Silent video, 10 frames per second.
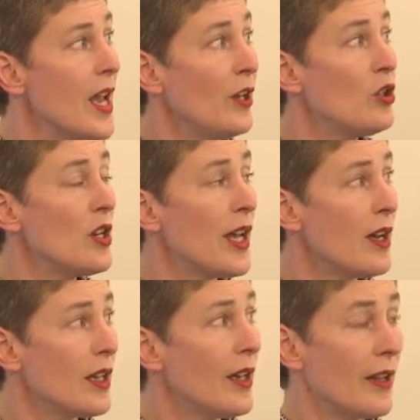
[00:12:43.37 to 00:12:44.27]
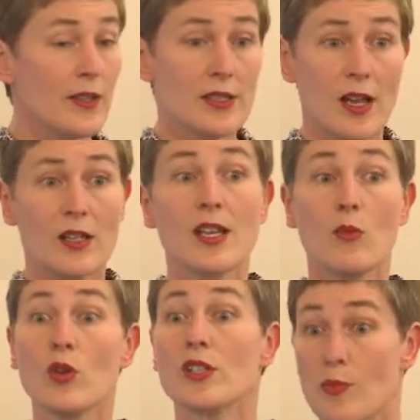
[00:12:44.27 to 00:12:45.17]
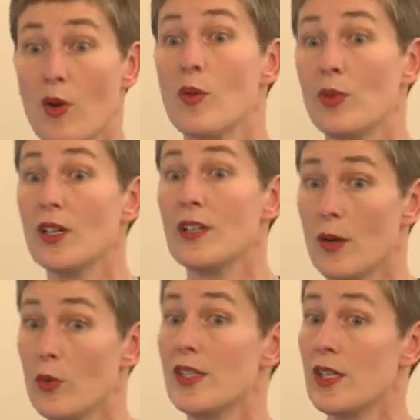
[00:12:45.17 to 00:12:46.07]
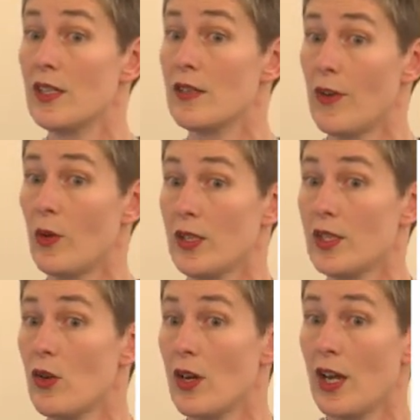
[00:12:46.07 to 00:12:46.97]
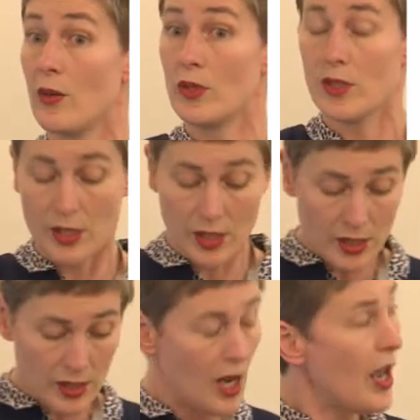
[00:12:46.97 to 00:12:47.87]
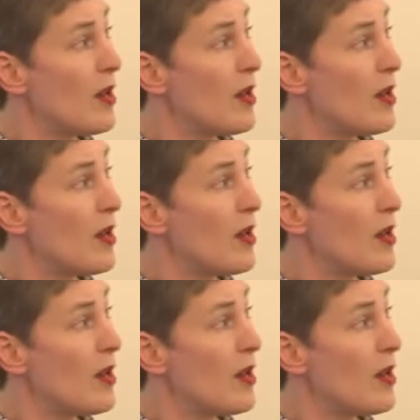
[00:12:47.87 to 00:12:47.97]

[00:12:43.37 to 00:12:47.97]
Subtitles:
And you can calculate this out and say, what's the probability that we'd see this variant segregating with disease?